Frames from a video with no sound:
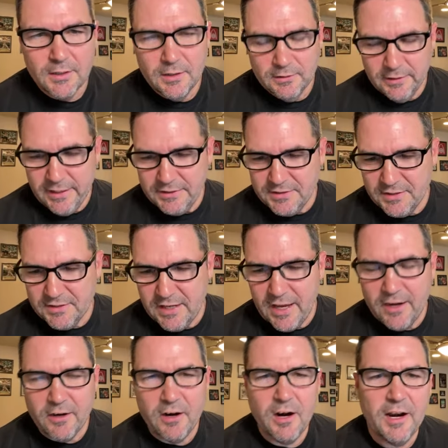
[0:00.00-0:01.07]
Lance says get
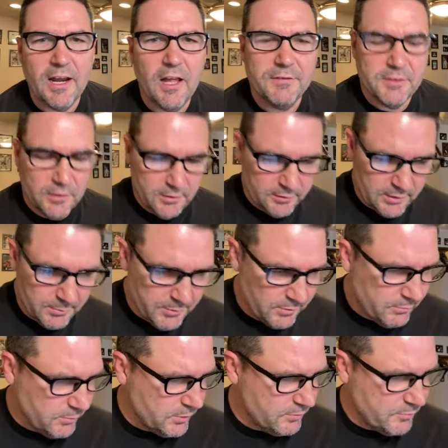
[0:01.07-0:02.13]
her. All right, I'll have to look.
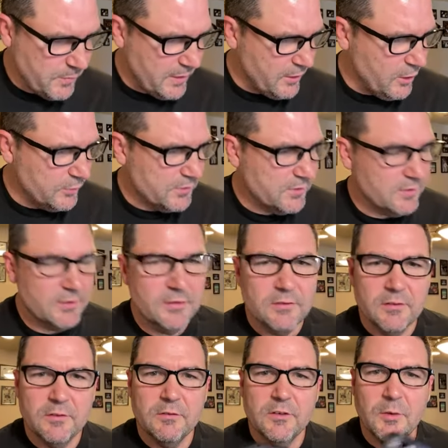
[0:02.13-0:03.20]
Where was my notes?
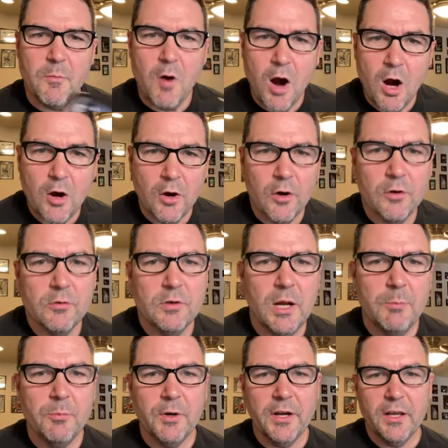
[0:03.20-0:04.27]
Tomorrow,
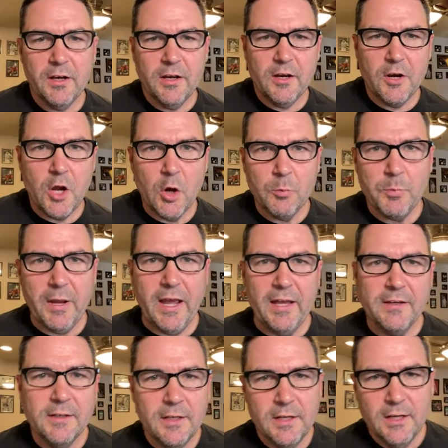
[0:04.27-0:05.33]
I'm bringing in a
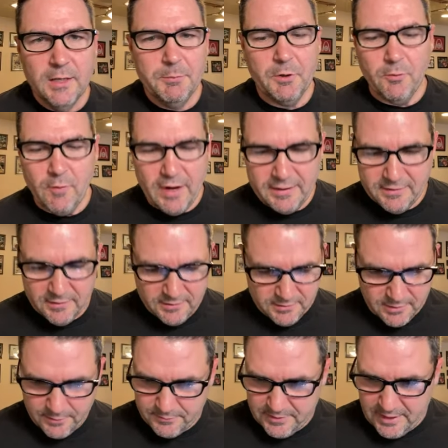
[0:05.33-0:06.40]
notepad. I'm gonna write this
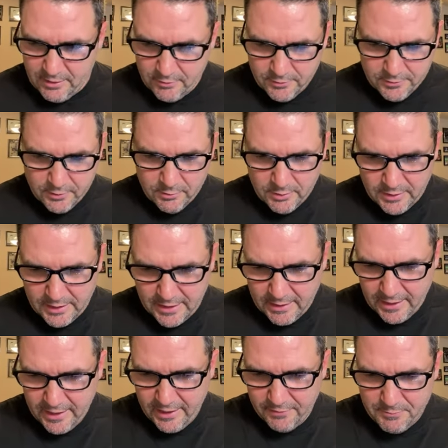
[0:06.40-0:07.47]
stuff down. Although I
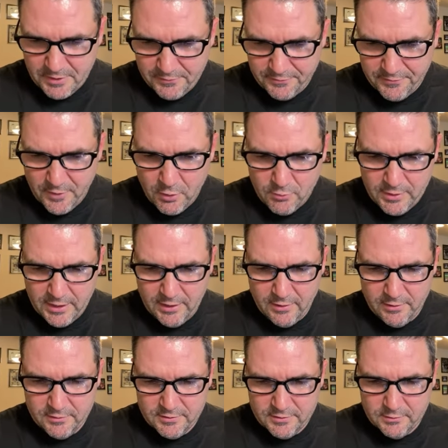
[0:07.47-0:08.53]
have my phone
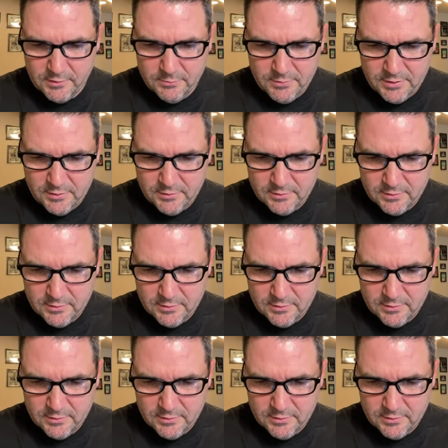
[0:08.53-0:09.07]
here, so let me